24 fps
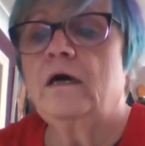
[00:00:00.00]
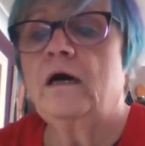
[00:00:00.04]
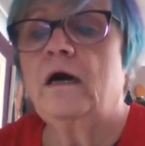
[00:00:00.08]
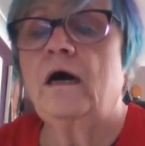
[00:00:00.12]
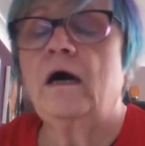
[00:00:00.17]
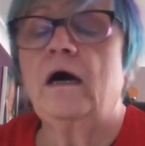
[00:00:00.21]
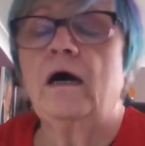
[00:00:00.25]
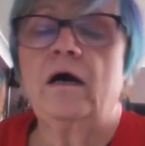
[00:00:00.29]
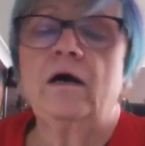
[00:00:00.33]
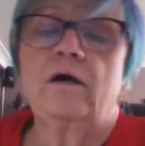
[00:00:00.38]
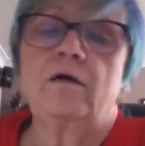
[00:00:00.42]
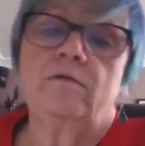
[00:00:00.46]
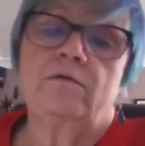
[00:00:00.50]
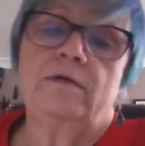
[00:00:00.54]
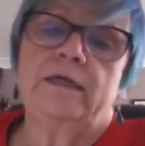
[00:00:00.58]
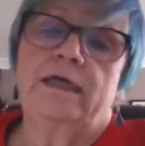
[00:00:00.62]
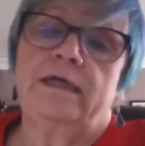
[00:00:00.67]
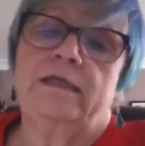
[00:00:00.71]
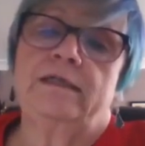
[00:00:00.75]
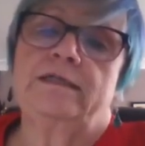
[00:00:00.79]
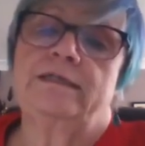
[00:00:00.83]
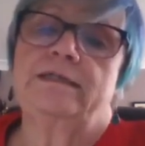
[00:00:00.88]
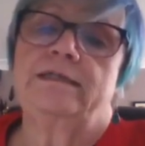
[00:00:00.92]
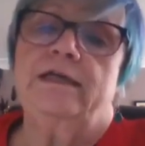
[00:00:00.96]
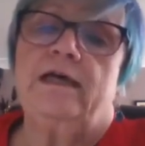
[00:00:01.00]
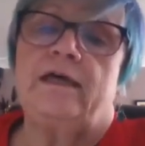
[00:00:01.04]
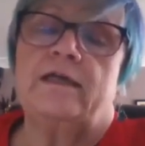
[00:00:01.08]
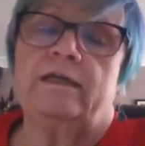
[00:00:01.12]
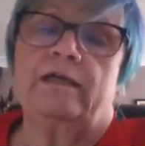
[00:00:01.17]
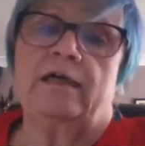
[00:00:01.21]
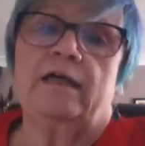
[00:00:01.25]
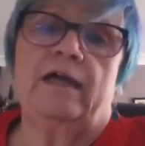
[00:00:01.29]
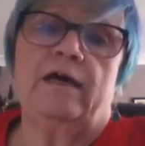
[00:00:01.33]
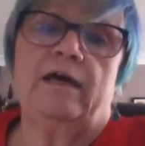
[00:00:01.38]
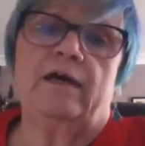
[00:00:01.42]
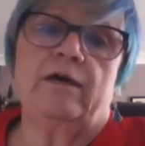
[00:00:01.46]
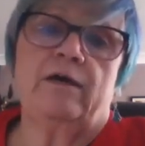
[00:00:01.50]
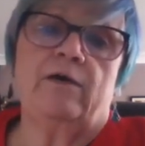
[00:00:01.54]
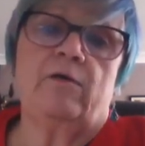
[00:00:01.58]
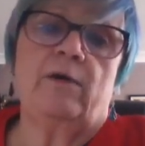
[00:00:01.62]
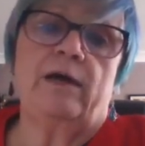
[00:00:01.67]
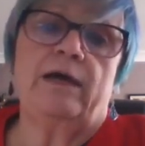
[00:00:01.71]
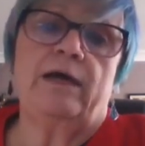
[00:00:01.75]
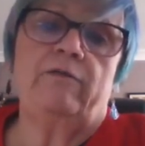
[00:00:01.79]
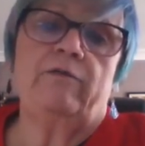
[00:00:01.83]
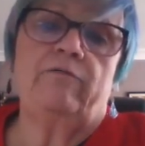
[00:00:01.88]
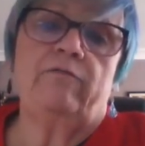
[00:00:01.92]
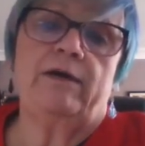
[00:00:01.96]
Oh, Nicholas sat in the
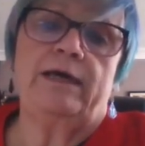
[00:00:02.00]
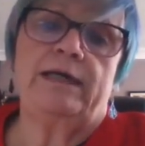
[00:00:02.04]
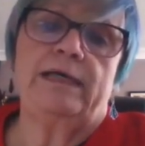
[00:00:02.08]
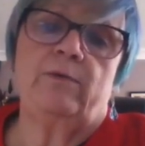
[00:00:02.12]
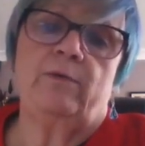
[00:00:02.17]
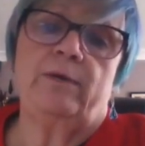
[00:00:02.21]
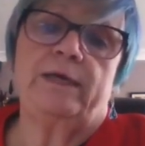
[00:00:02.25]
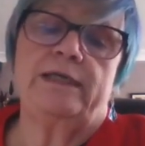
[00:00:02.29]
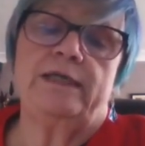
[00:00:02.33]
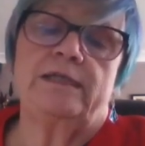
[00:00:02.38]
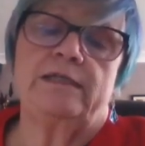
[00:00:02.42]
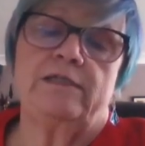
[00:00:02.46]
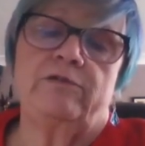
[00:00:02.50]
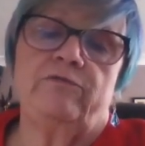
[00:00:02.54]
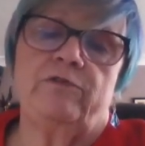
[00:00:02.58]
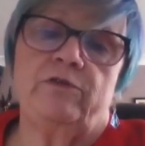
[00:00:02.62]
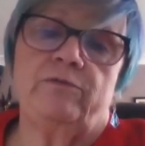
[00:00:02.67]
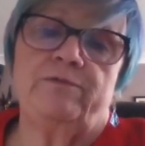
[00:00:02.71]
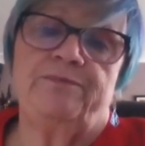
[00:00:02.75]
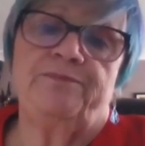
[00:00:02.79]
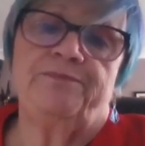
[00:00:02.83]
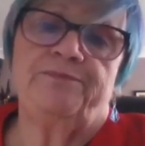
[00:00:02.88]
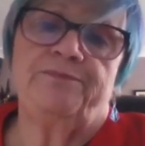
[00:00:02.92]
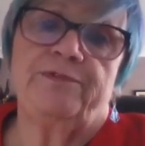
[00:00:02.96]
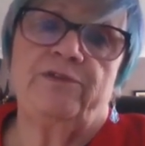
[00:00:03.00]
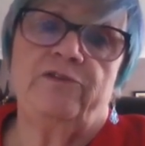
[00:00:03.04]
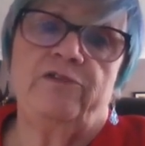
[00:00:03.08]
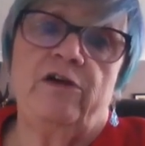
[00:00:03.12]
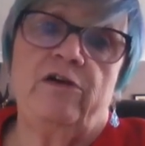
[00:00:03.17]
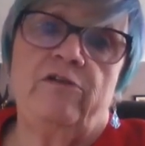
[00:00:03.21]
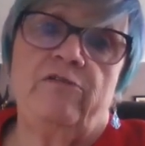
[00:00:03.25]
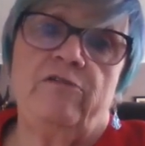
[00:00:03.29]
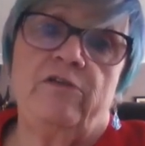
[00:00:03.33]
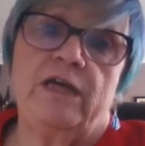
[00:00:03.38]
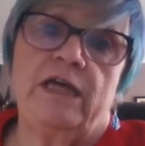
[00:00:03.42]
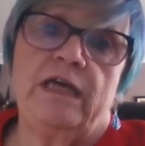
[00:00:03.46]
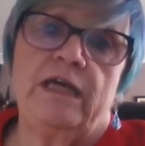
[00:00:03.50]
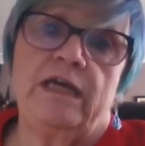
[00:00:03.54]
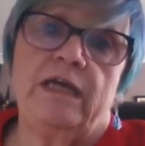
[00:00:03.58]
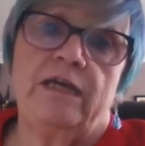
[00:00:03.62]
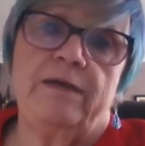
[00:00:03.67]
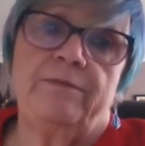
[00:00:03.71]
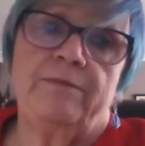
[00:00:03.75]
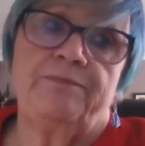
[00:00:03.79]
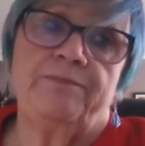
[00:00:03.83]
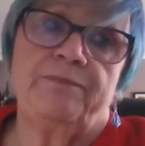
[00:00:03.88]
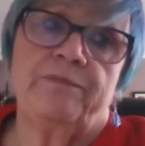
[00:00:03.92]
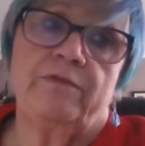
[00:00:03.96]
quiet waiting room.
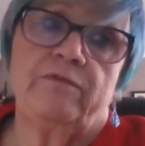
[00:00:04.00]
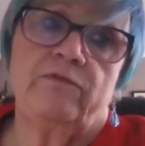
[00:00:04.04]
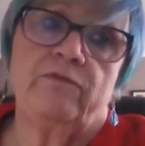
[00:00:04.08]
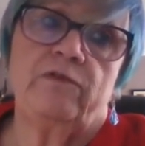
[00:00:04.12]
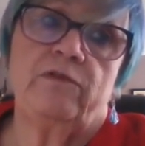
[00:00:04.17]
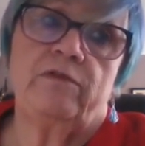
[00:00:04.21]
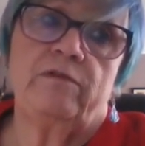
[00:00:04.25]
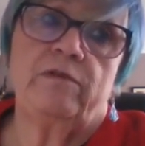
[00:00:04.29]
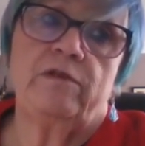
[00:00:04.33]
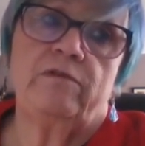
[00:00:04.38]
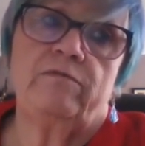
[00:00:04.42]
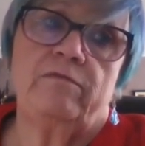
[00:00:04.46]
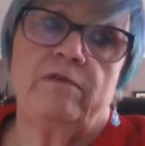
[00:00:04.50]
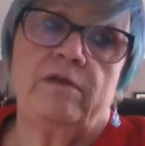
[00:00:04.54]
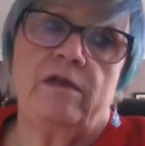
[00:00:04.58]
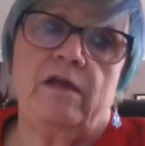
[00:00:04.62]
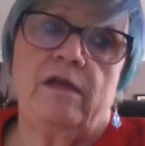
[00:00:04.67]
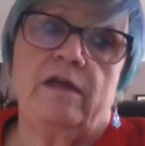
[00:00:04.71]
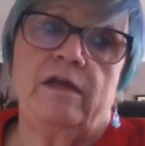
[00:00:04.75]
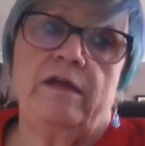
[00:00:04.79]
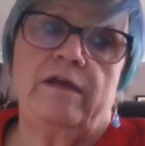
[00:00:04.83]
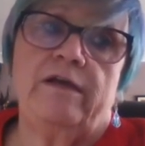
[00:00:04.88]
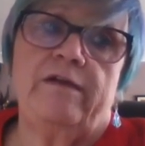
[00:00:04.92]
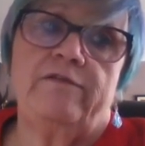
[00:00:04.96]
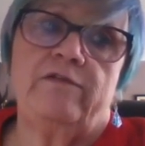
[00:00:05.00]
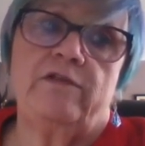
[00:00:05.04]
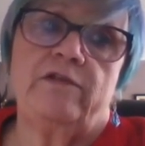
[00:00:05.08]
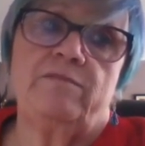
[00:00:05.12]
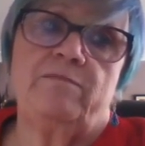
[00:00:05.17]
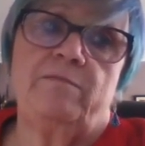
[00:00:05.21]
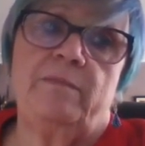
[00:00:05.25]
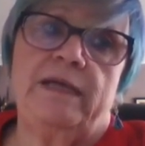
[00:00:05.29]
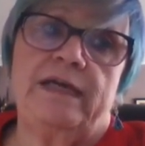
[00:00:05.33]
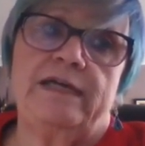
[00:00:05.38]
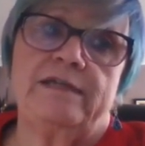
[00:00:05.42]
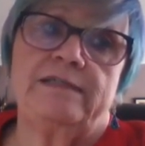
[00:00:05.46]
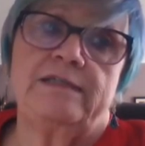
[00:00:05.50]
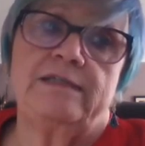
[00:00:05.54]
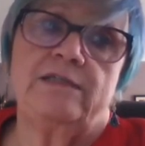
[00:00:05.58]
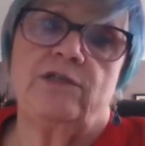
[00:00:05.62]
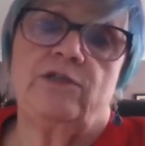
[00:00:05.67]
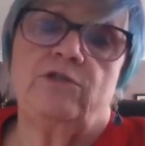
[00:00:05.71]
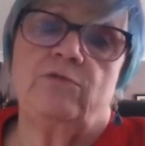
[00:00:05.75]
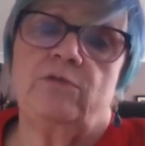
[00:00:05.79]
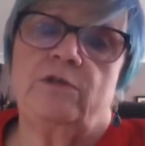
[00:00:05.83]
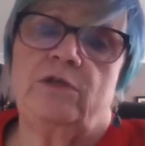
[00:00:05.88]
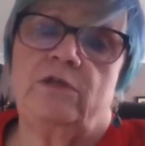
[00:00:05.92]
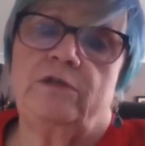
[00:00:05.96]
Sorry. I just blasted
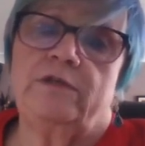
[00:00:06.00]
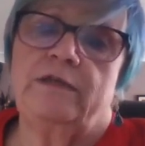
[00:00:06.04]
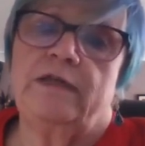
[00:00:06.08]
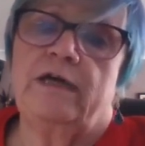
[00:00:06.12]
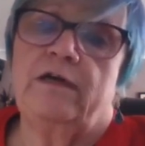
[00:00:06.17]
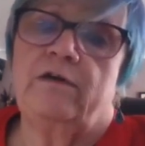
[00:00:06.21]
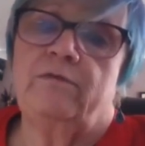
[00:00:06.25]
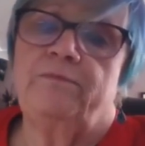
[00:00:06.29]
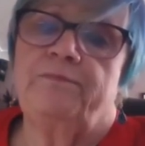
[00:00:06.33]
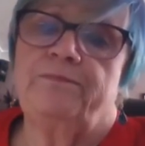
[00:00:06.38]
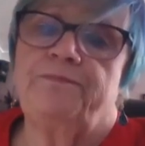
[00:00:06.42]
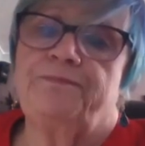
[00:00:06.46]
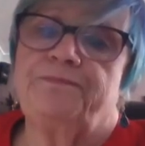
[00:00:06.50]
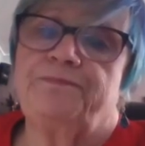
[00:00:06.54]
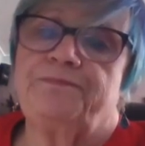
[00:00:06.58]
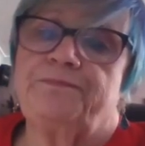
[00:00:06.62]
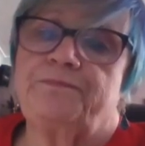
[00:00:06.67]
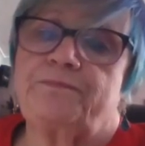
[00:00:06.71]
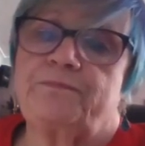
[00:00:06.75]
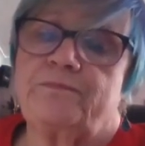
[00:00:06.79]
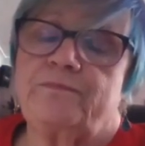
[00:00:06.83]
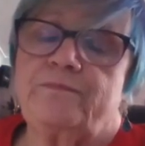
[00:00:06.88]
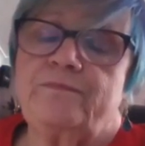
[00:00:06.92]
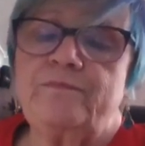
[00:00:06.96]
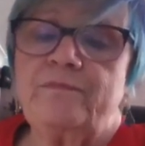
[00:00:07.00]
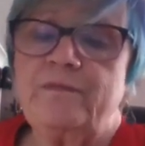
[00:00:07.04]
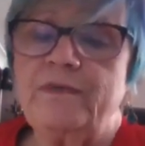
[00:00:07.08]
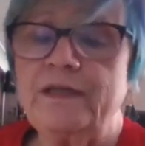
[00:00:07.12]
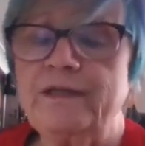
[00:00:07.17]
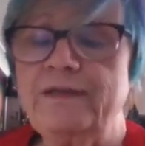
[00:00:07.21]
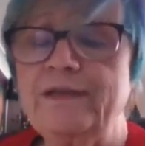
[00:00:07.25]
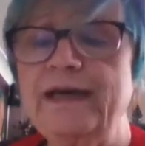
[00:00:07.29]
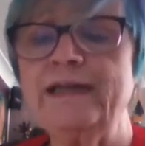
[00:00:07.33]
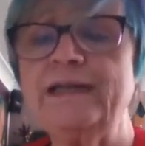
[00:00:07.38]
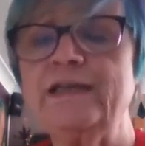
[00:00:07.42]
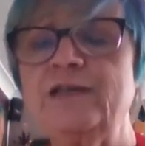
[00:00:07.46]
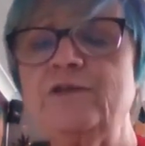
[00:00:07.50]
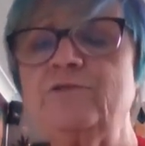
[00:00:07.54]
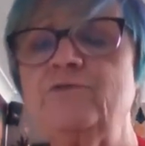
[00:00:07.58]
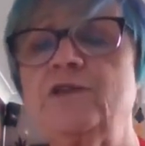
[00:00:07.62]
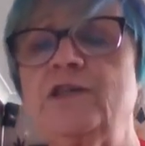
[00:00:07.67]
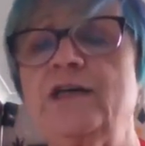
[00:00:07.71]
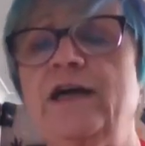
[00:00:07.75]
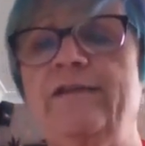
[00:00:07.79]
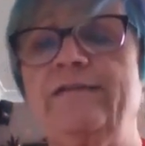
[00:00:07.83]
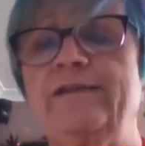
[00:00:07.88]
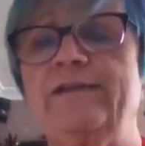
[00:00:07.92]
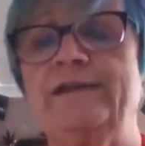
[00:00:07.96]
you all now. Thank you,
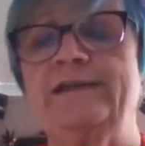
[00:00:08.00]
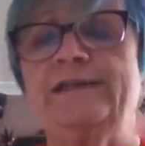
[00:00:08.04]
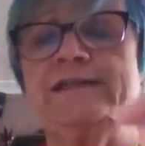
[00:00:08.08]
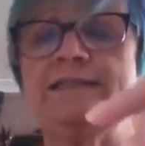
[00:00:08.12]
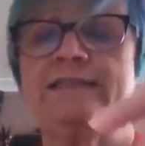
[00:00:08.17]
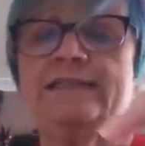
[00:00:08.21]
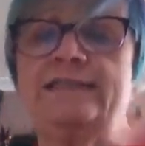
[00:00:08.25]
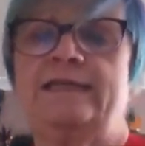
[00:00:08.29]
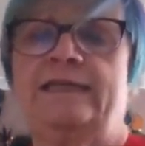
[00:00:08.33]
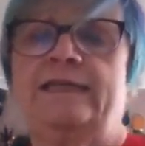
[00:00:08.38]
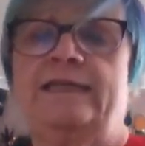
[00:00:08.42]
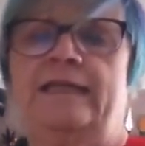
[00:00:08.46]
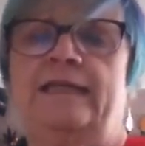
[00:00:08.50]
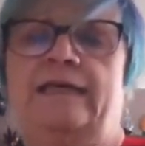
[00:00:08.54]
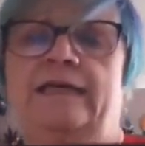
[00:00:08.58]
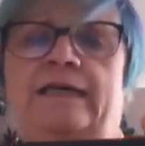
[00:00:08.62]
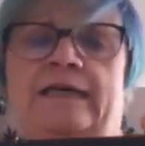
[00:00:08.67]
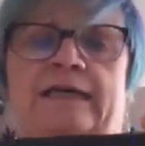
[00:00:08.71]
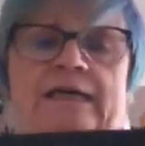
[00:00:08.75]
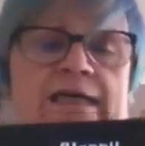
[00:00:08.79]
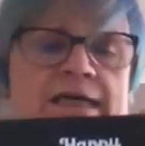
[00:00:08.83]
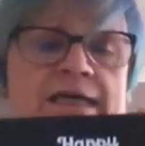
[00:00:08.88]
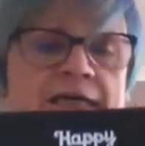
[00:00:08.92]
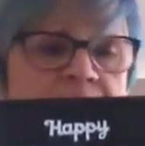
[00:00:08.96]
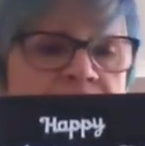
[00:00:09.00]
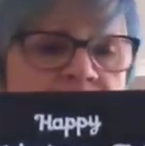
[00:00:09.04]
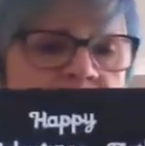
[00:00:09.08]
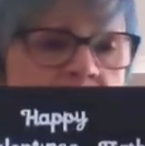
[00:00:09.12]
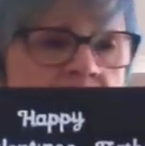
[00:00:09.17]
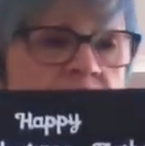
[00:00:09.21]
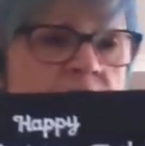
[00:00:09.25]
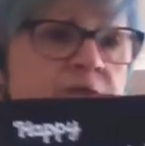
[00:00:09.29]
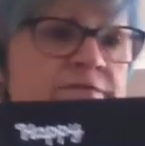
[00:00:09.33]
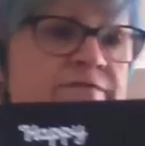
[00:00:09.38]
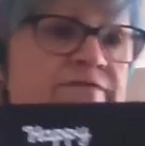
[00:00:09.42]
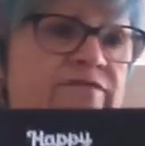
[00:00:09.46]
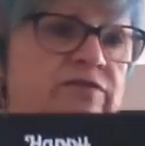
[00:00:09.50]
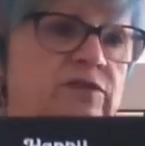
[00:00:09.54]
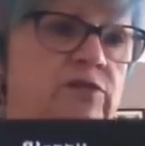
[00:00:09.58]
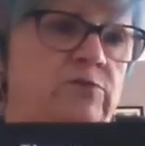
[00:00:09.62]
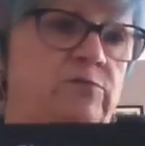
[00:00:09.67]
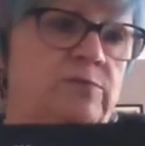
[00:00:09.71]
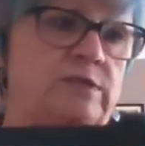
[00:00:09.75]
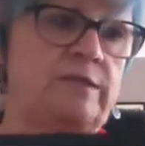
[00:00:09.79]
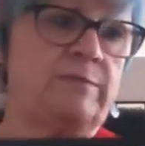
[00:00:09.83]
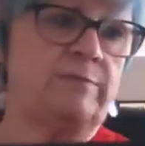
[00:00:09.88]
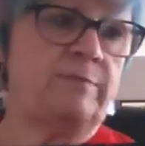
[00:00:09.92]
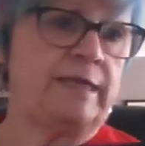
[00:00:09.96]
Sharon. It's Nicola. She's
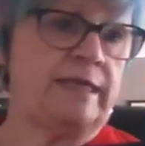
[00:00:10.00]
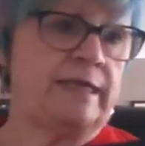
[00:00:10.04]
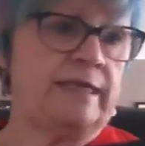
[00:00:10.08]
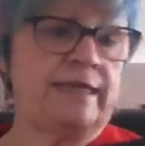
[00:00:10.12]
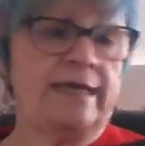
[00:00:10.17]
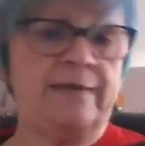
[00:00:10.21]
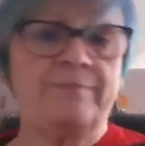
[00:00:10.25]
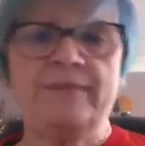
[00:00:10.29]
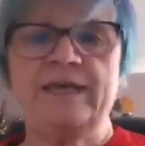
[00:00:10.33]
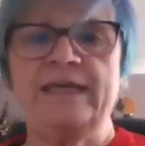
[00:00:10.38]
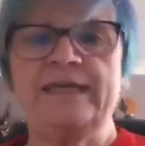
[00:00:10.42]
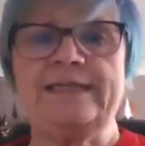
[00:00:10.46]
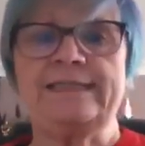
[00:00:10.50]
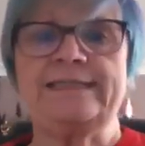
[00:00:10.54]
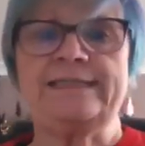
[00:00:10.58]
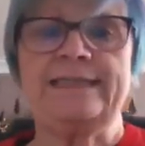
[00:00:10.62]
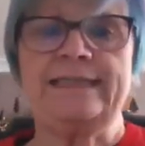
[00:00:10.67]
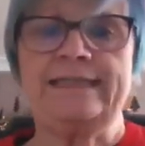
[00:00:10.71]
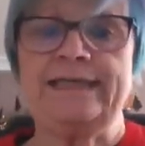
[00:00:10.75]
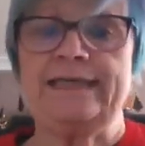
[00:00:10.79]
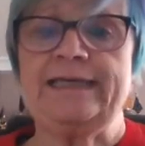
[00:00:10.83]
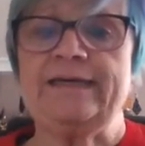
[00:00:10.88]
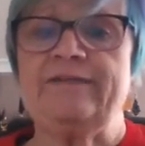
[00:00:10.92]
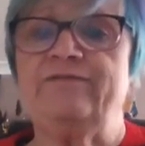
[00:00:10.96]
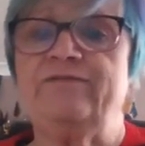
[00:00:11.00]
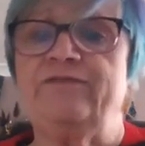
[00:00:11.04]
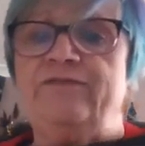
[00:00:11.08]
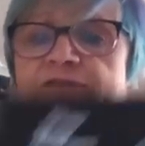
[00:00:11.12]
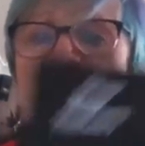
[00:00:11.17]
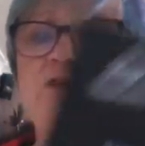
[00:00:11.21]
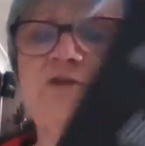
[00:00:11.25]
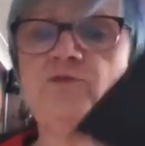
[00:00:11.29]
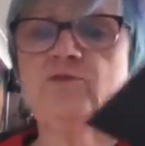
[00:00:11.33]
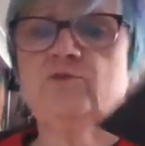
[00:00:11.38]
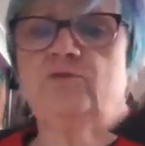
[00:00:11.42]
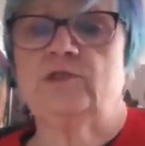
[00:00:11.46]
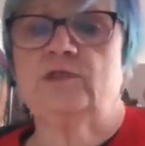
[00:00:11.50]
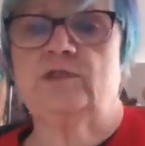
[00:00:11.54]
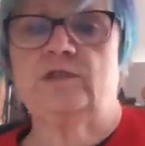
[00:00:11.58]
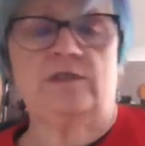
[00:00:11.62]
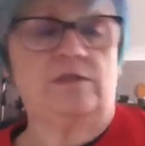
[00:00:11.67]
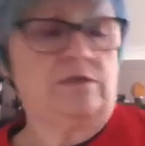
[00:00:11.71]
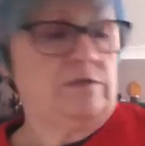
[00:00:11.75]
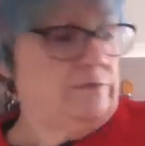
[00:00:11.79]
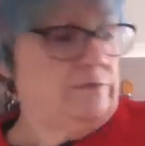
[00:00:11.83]
confusing me and I'm easily confused.